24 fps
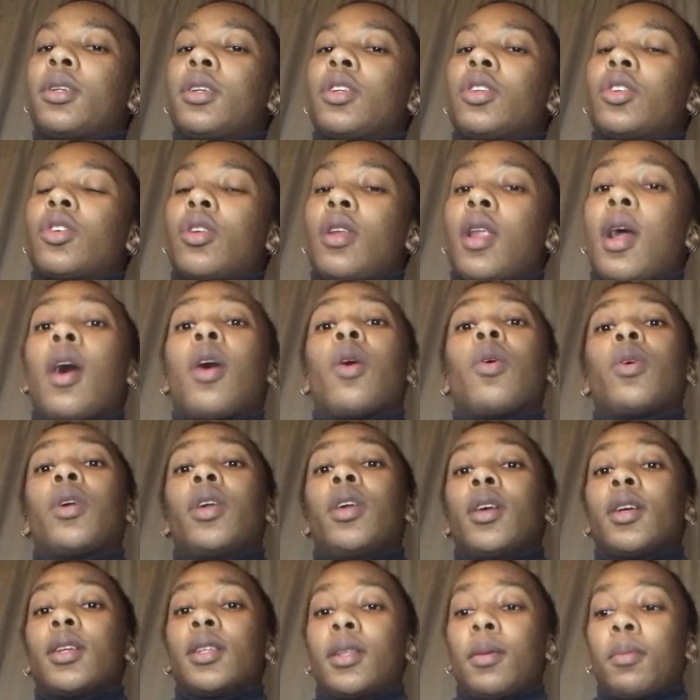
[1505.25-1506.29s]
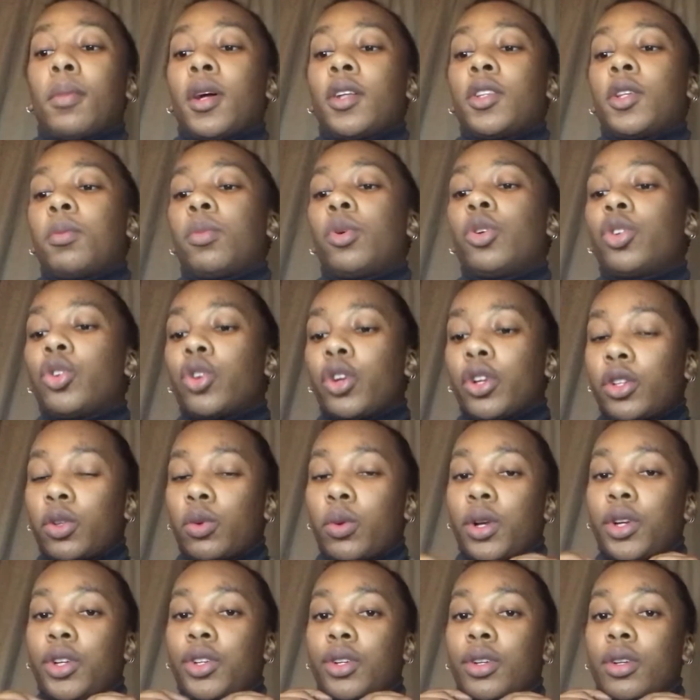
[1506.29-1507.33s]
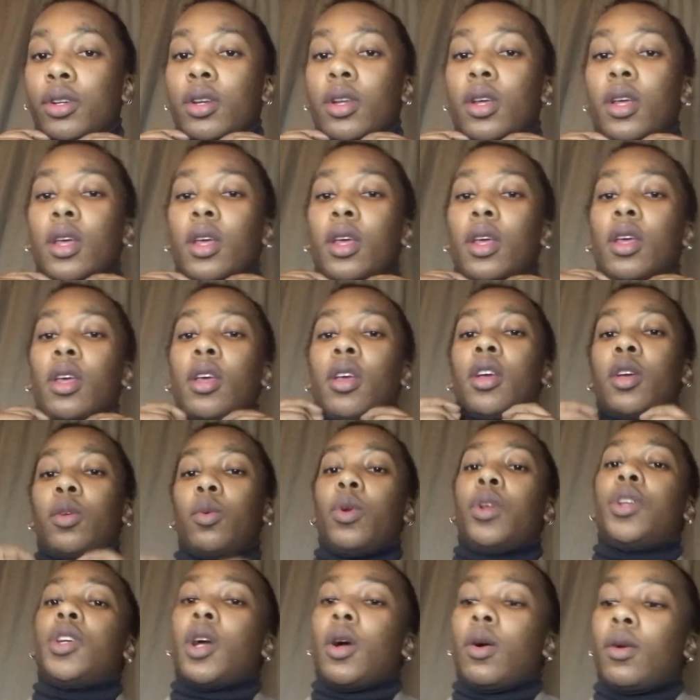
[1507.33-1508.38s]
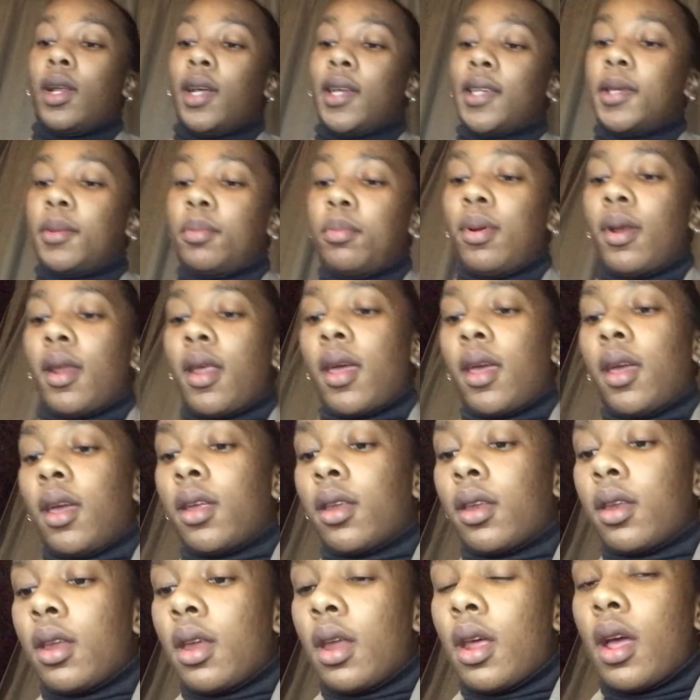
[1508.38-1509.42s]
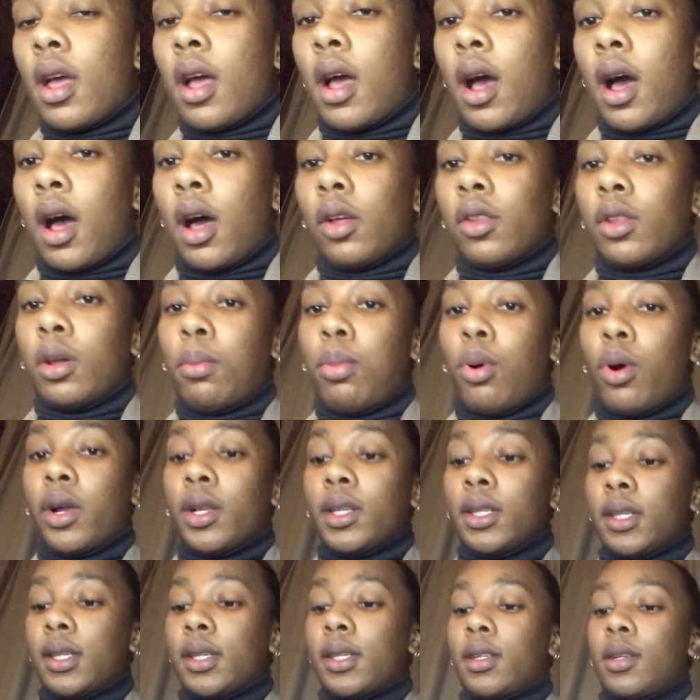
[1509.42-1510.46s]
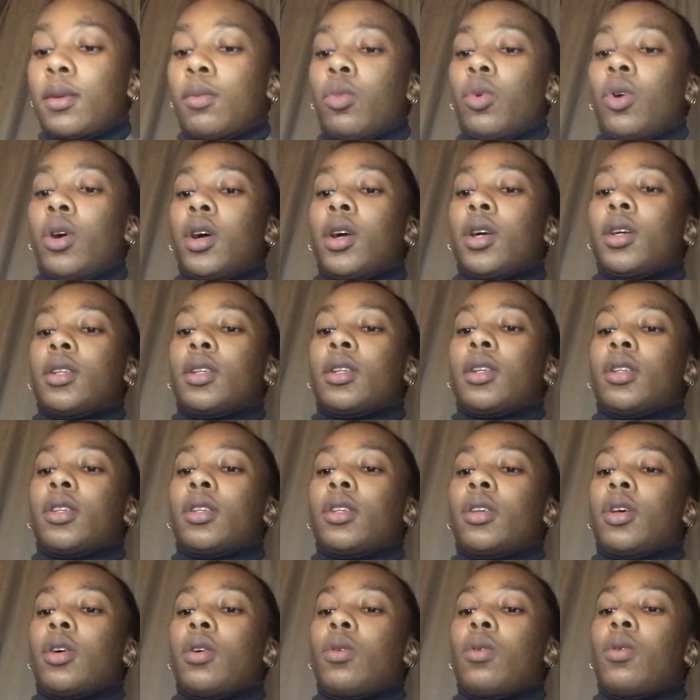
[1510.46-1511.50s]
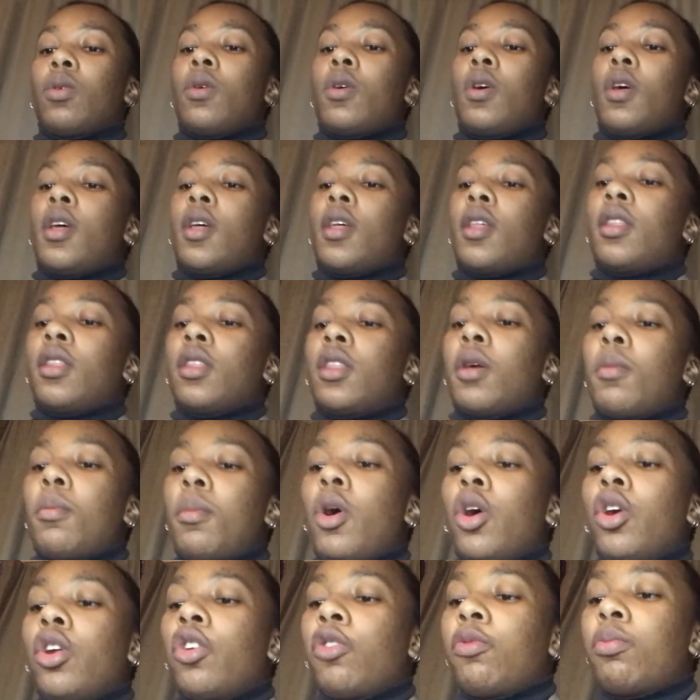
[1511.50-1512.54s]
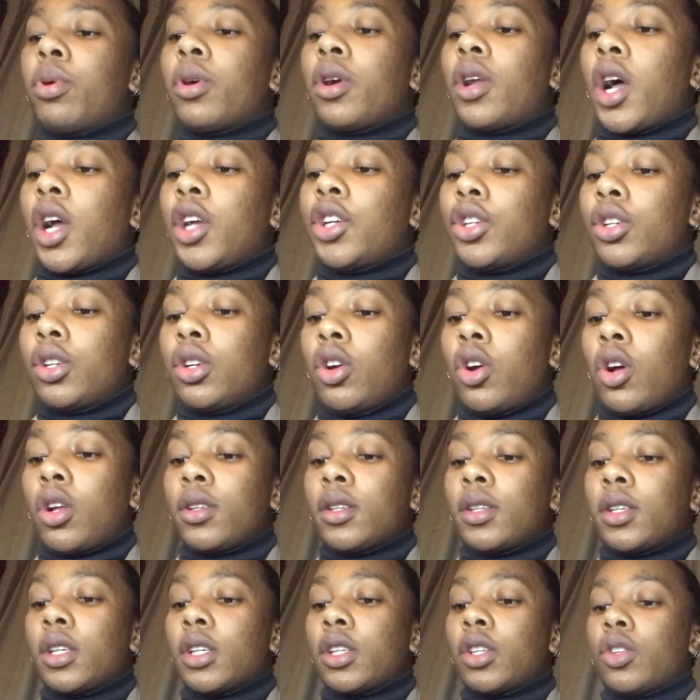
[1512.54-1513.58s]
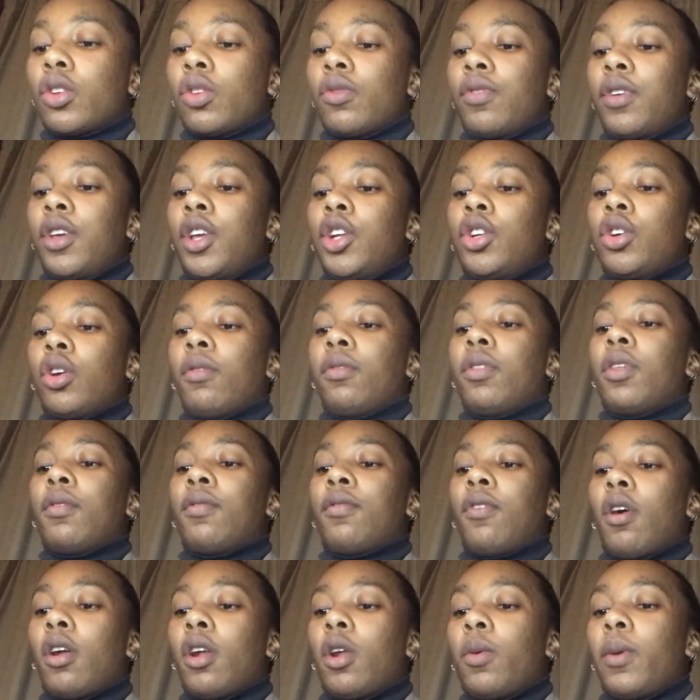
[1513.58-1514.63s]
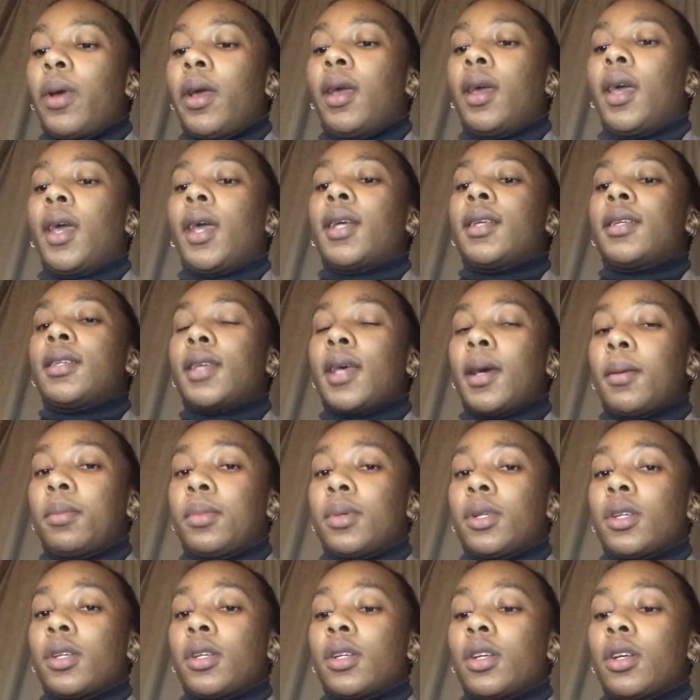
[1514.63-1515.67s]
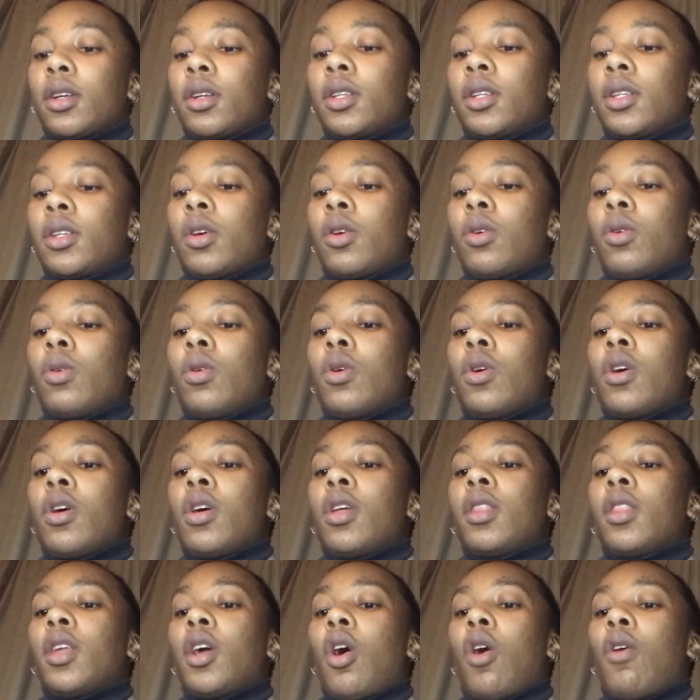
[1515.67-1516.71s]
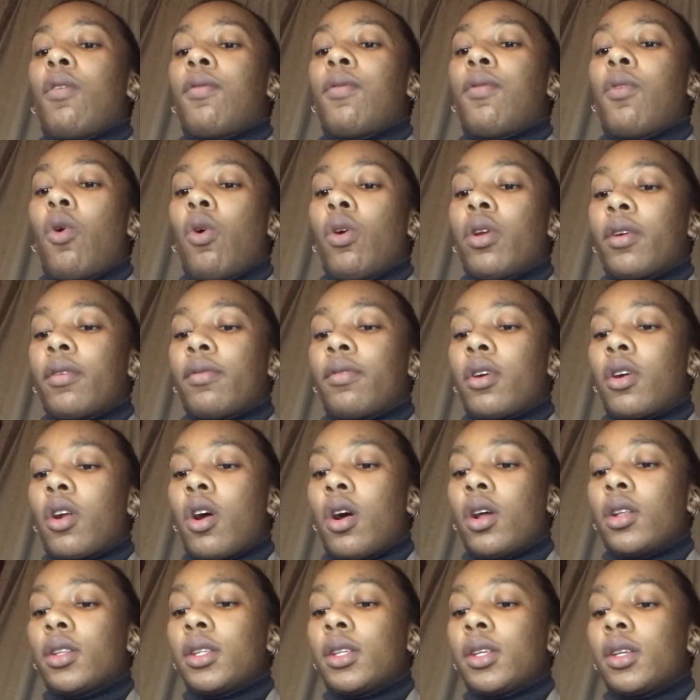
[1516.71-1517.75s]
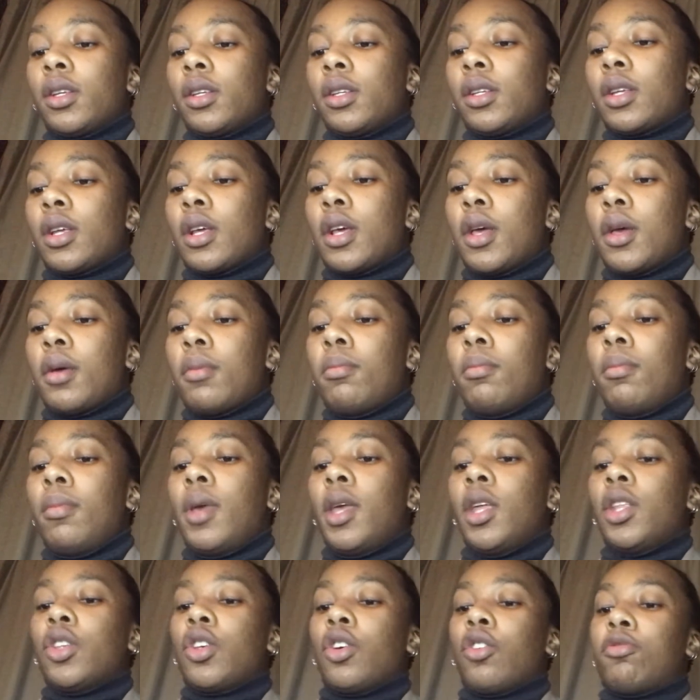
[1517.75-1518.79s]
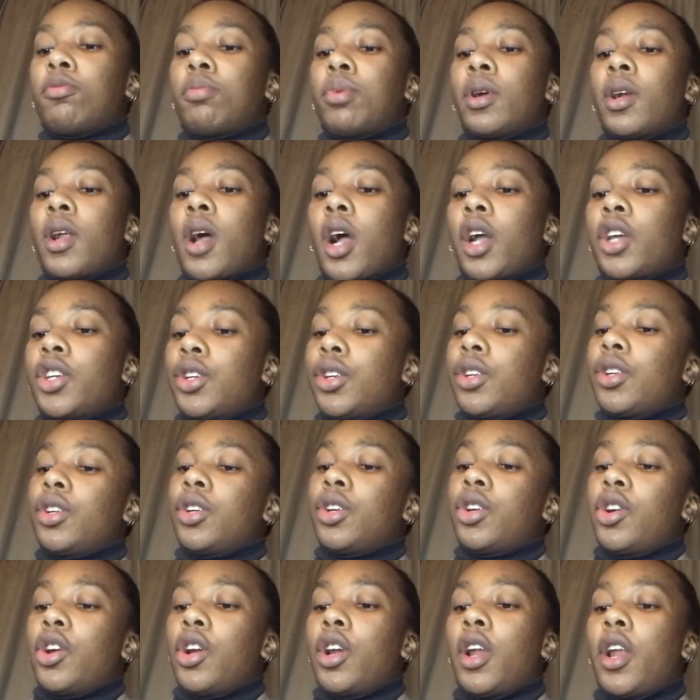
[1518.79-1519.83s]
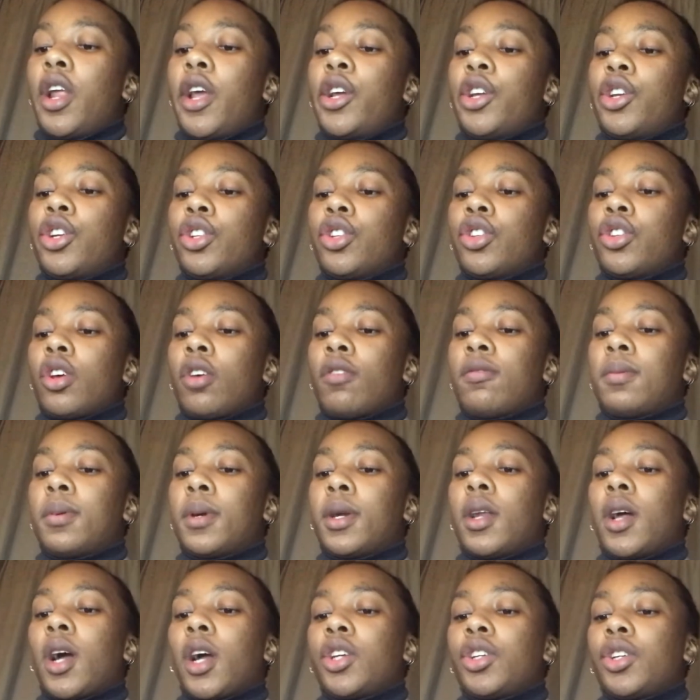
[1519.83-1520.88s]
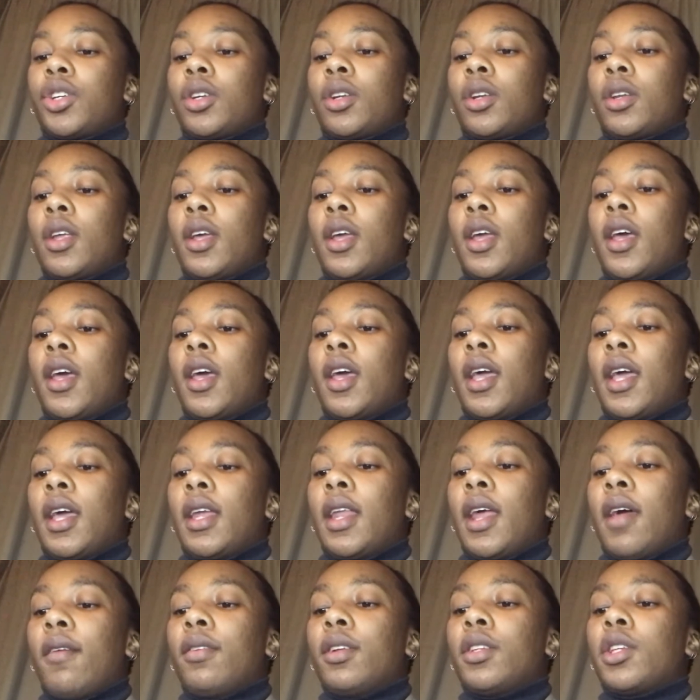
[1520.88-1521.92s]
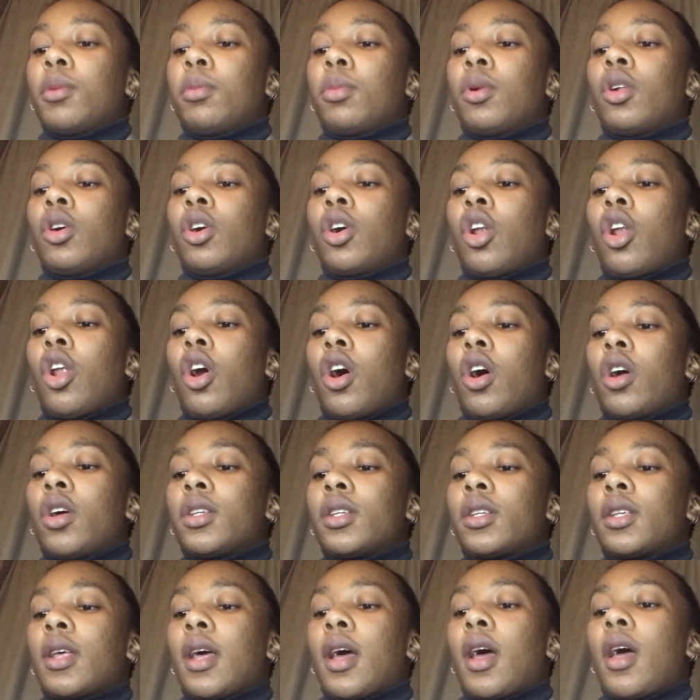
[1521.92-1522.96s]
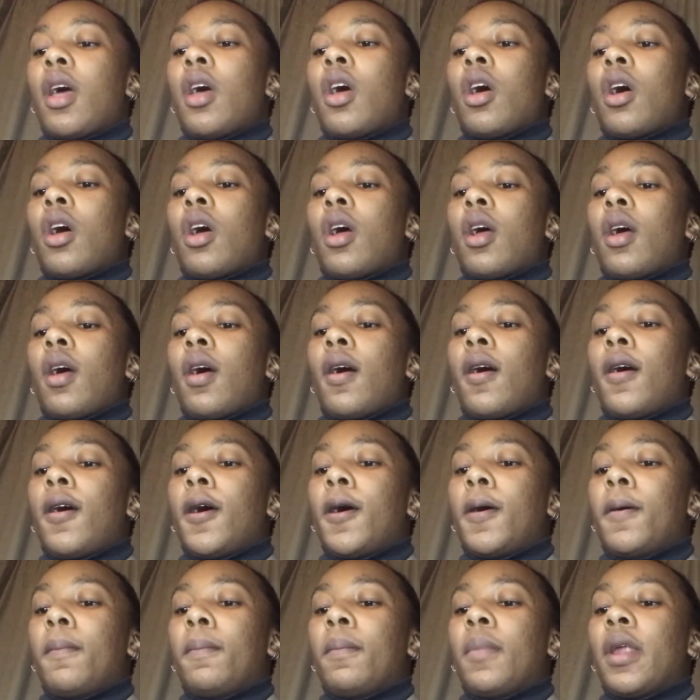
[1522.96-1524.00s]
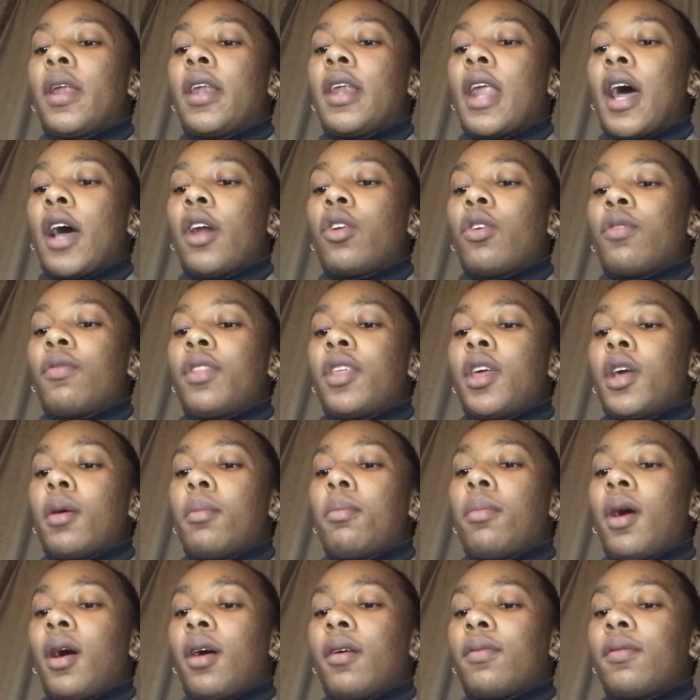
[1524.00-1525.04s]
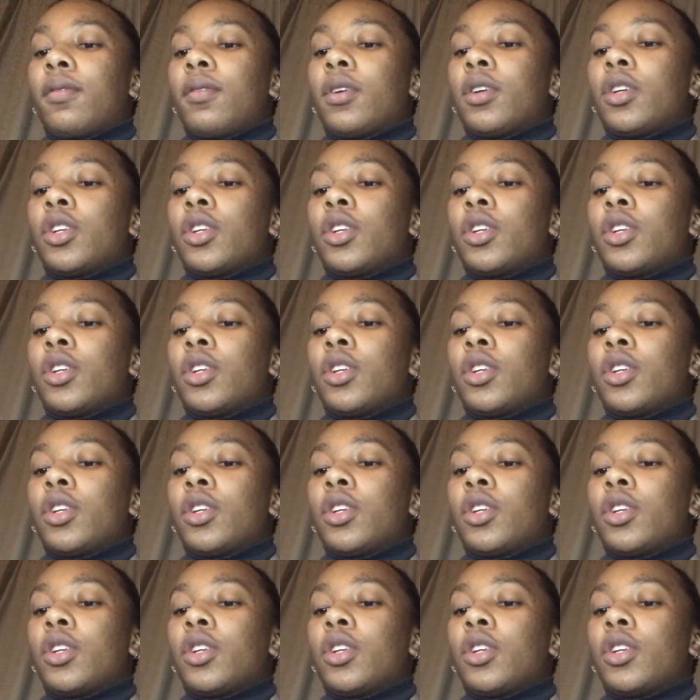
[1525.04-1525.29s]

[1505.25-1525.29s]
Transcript: So now here's the multiple choice question in which I will explain how the point system works. So the mode of production consists of each of the following except. So there are 4 different answers: means of production, relations of production, inevitable class, none of the above.